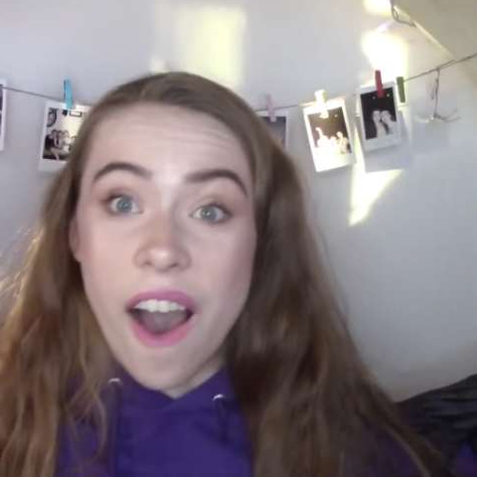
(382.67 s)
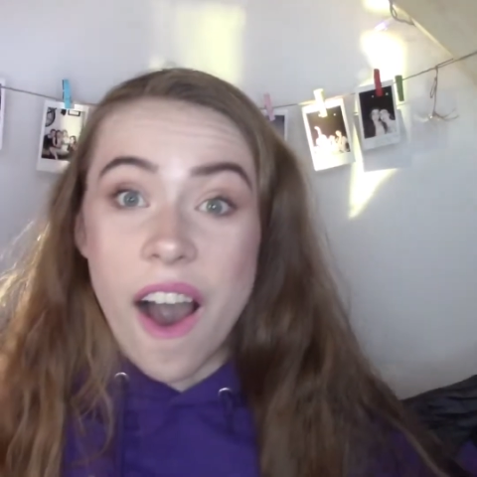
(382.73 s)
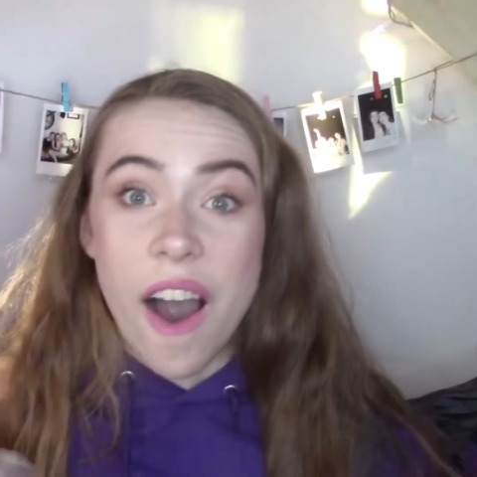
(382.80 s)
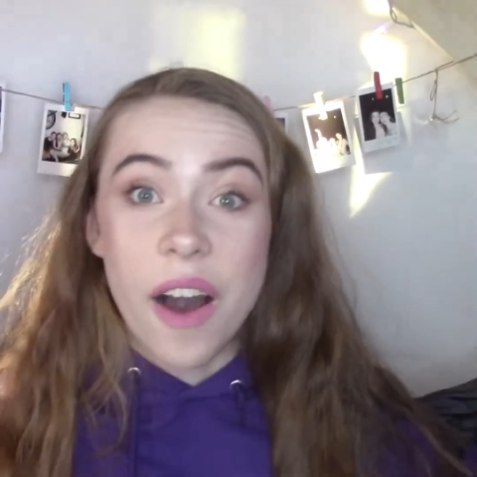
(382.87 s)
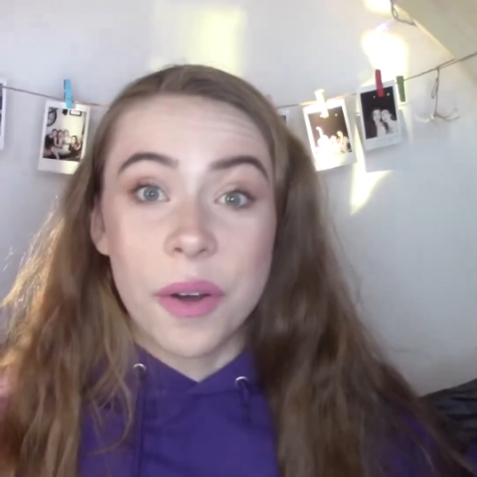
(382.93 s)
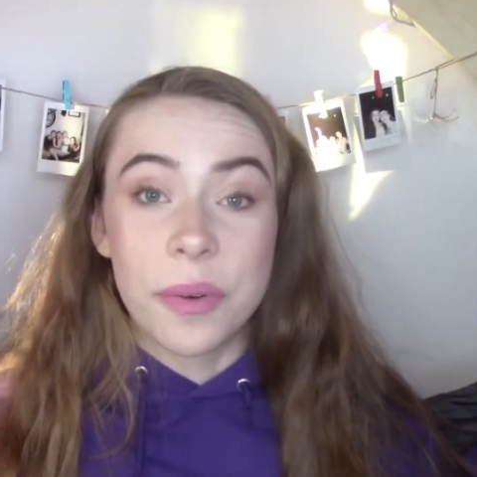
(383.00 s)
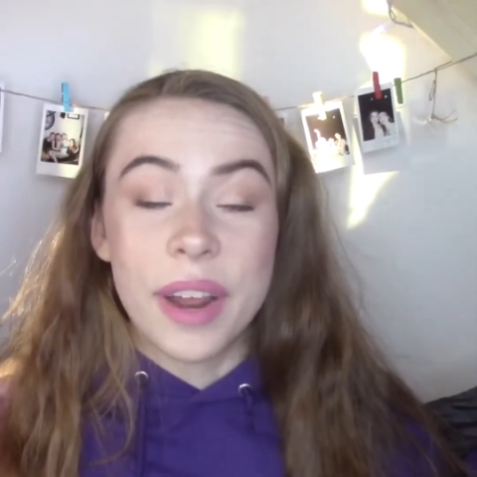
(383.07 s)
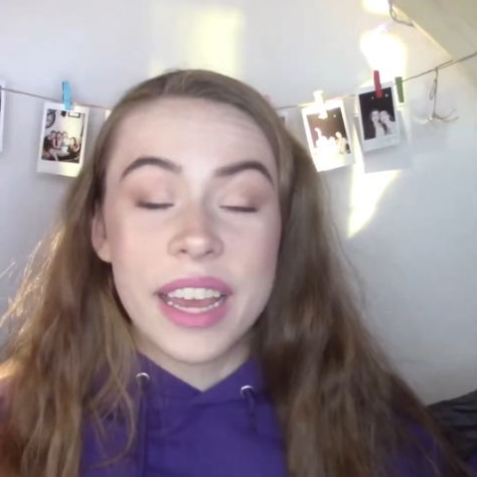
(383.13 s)

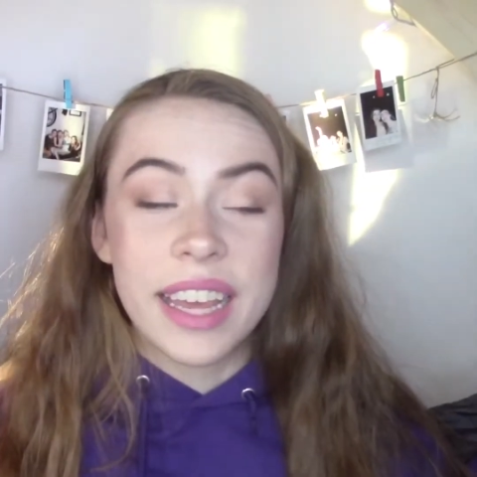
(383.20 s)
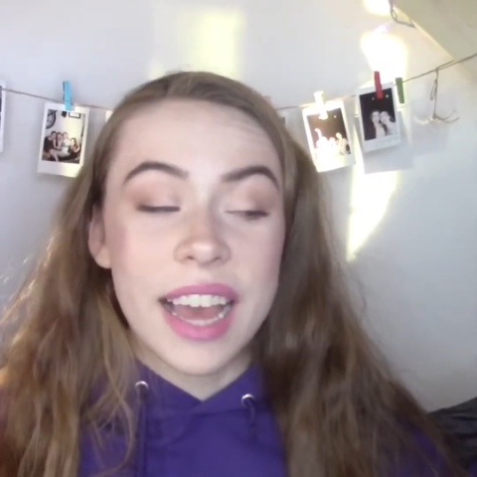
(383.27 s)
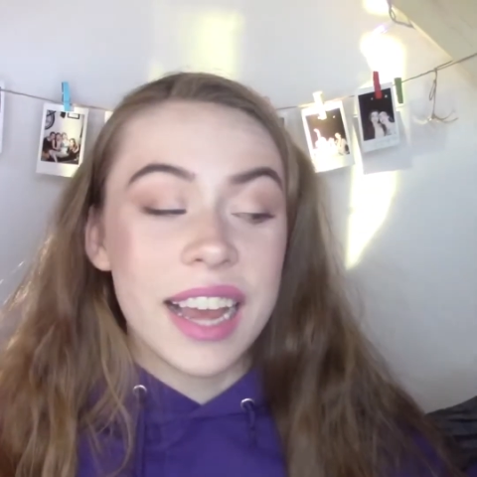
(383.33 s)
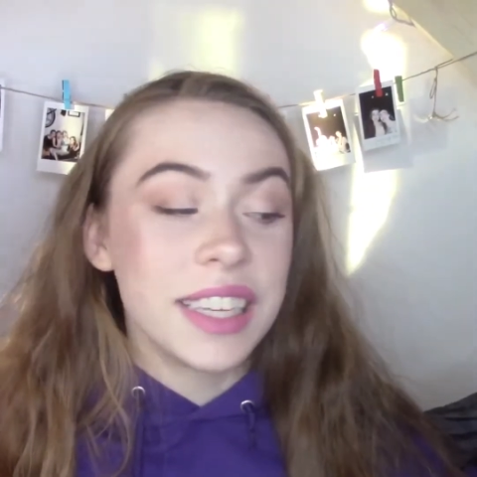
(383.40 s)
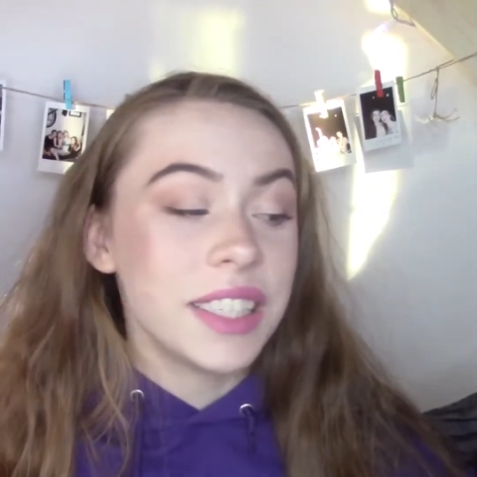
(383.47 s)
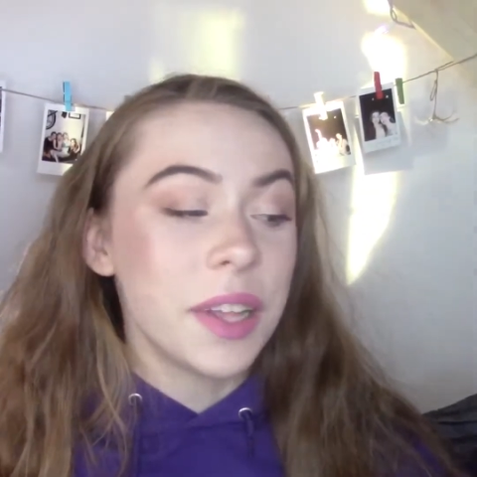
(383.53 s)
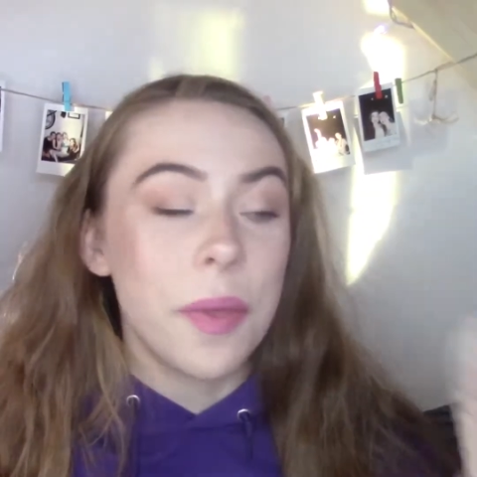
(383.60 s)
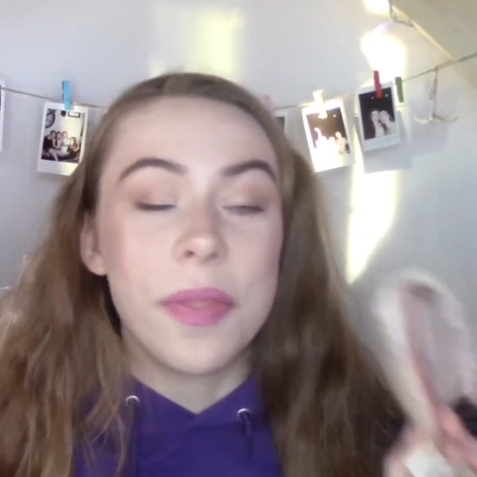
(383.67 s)
Alright
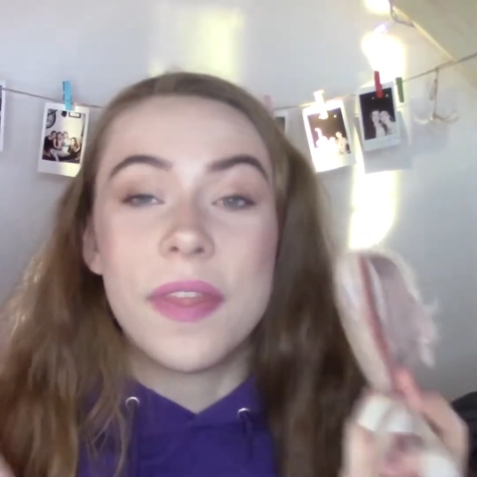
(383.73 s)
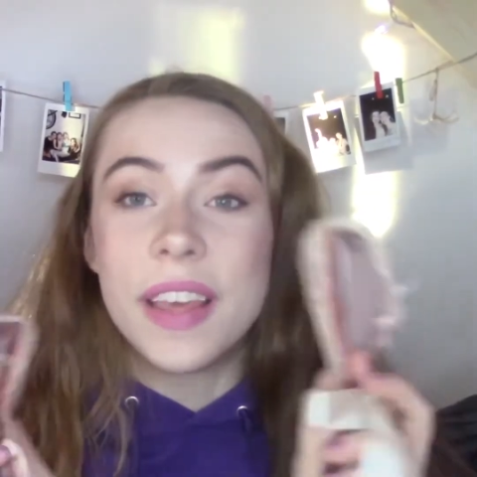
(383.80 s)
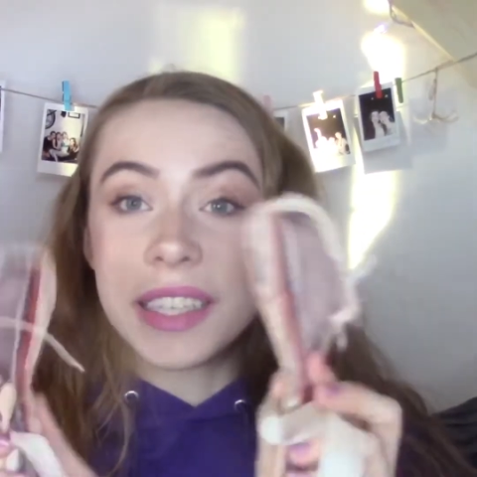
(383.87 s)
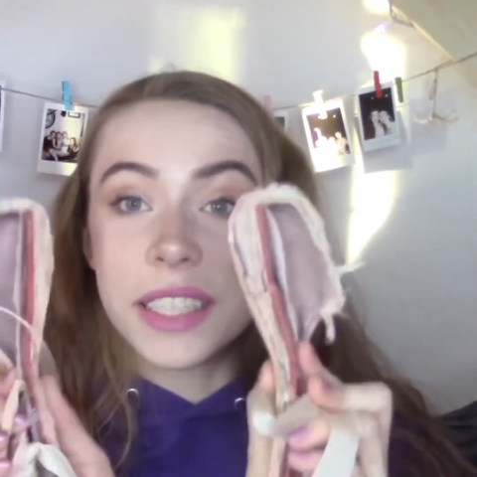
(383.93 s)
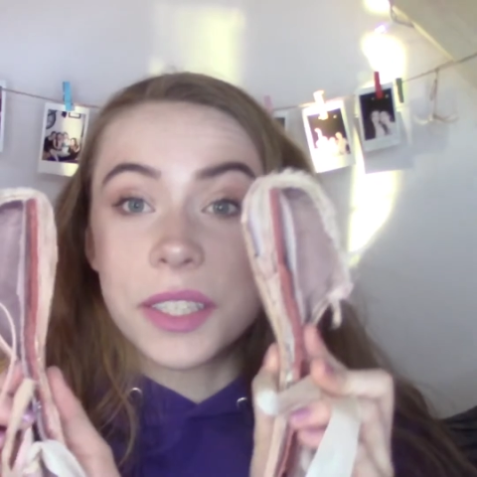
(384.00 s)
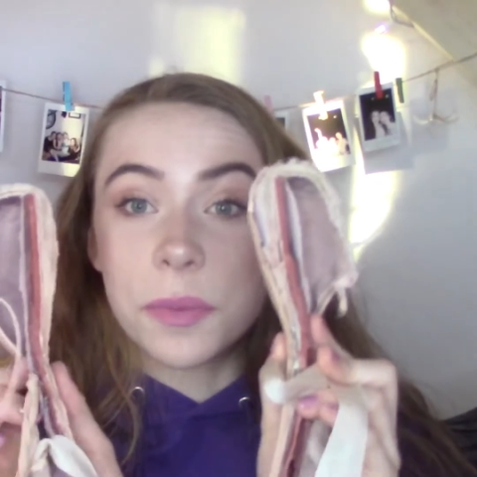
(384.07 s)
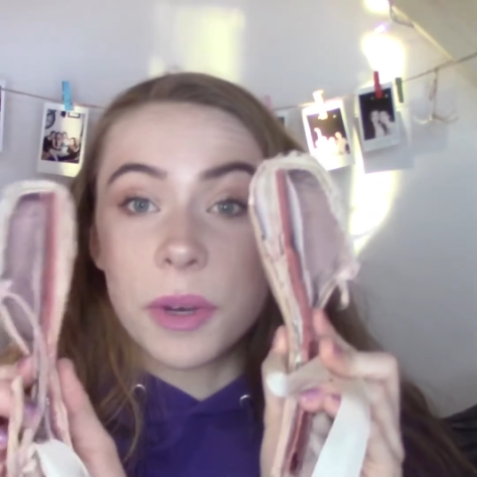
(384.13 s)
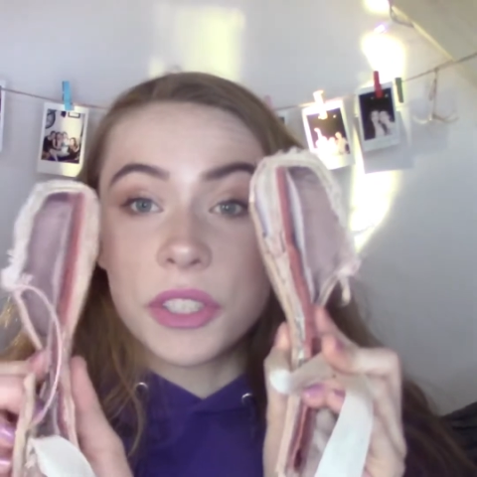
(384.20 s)
guys, so
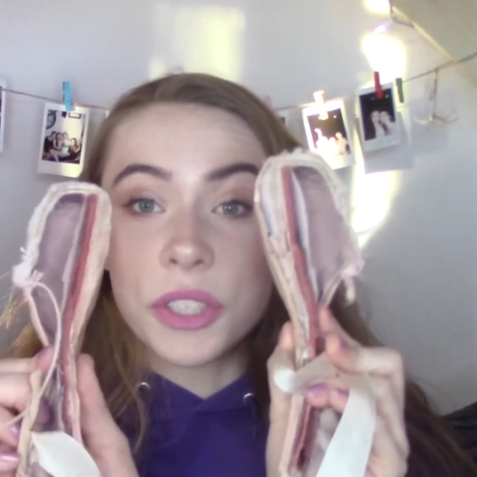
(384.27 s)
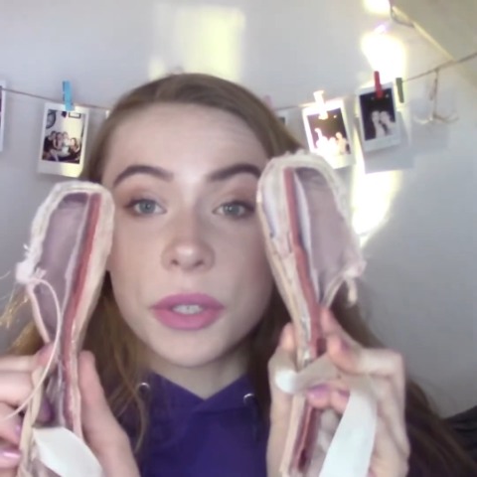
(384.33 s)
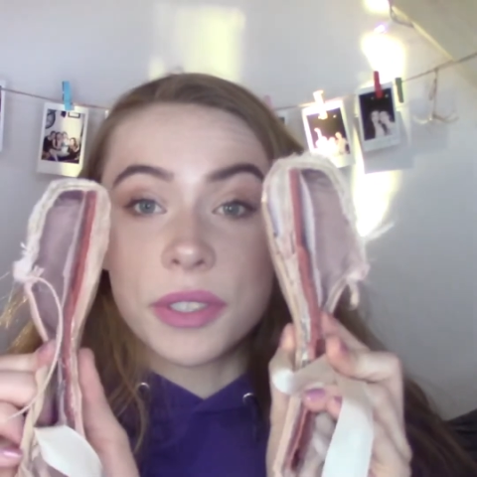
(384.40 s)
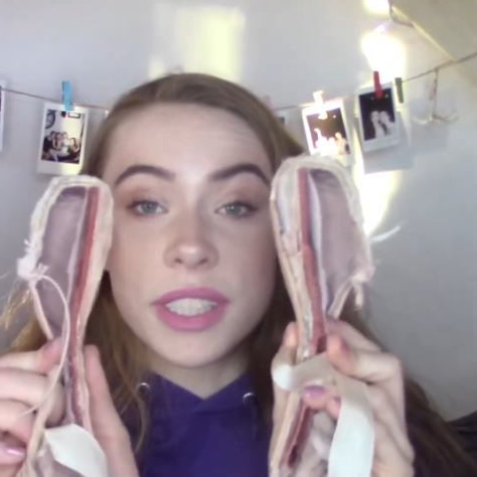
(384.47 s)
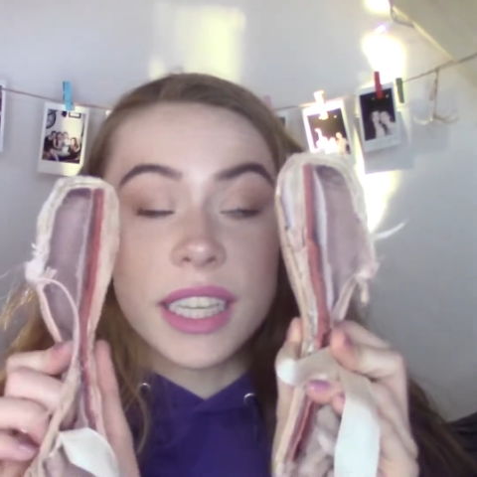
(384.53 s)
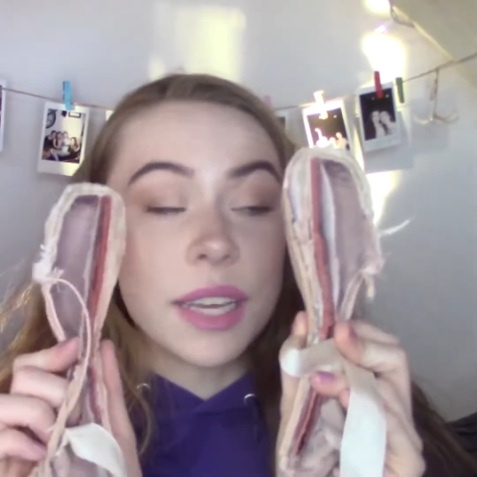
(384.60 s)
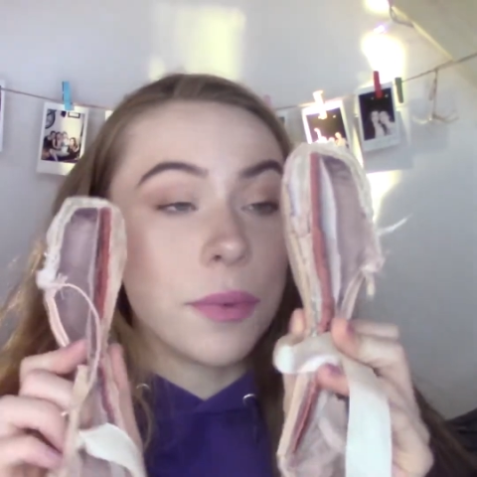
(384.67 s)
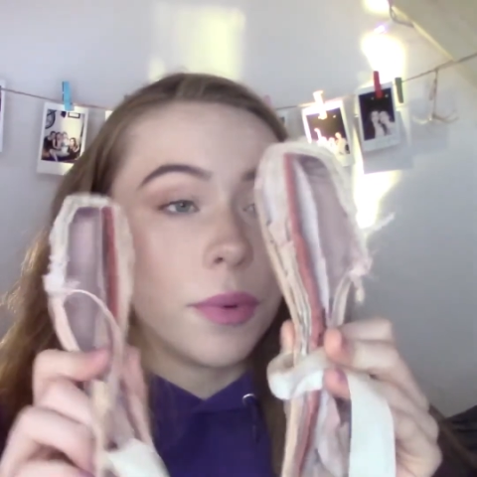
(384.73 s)
this is what you
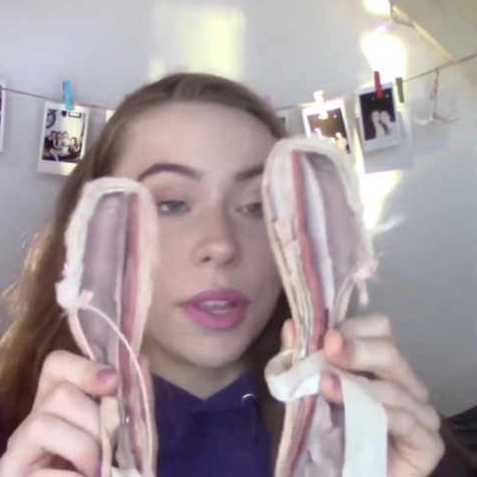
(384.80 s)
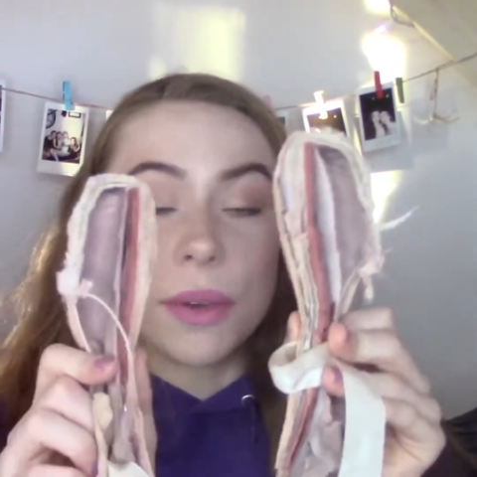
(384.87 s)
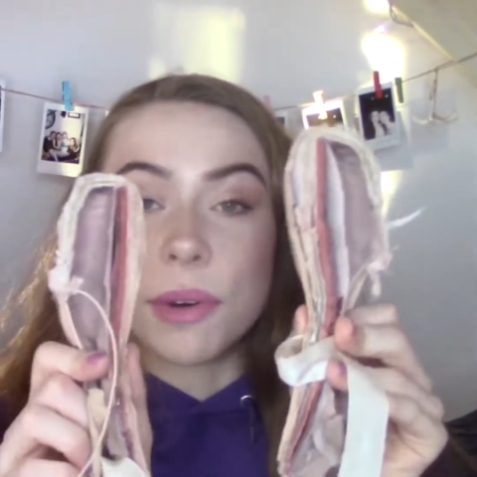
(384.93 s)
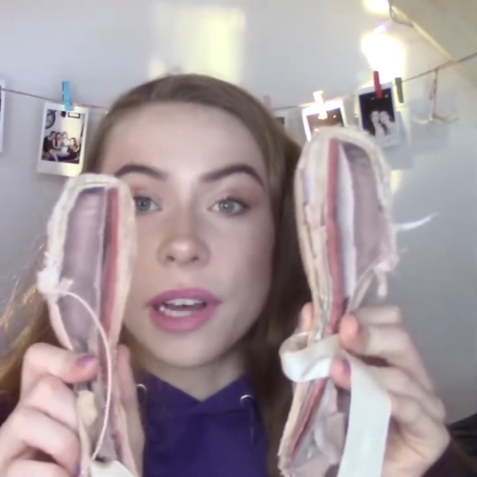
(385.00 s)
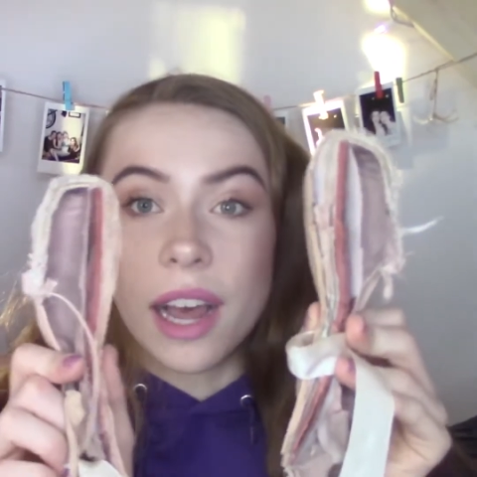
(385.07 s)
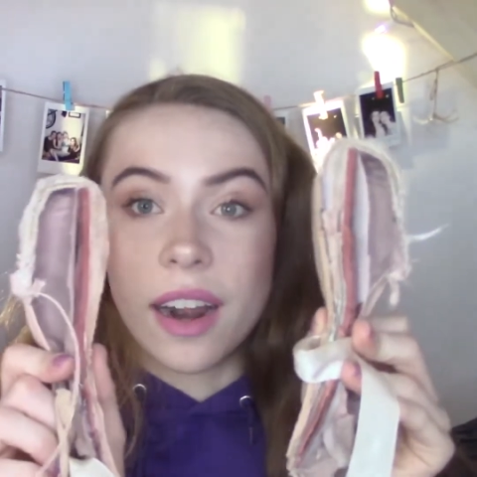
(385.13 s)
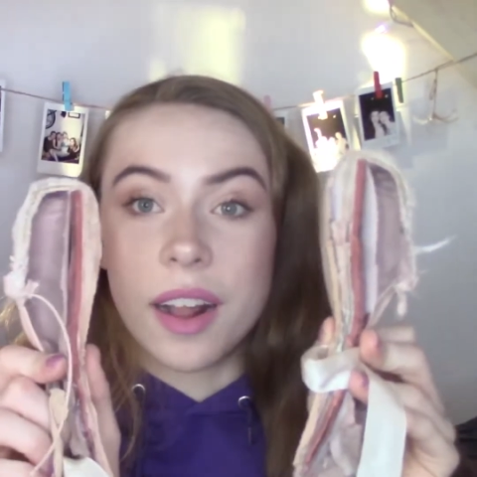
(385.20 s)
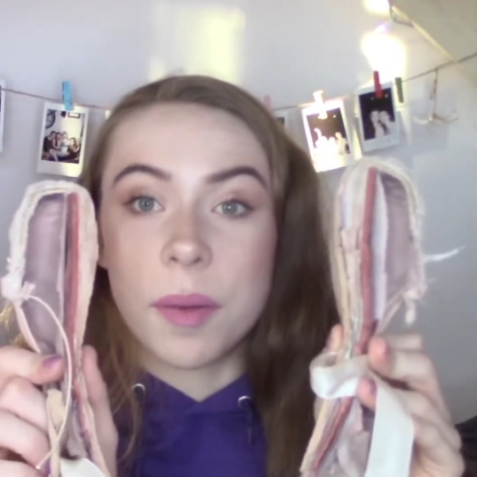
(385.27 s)
see when you
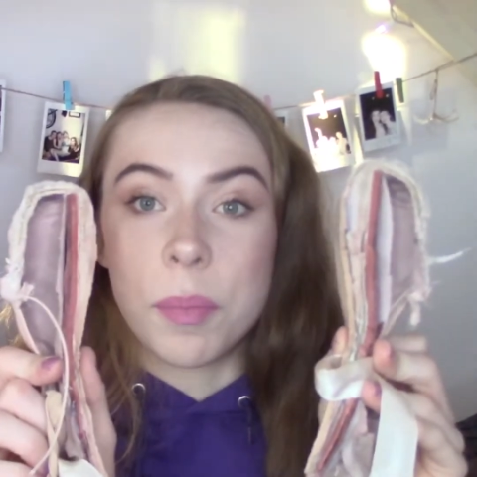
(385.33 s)
cut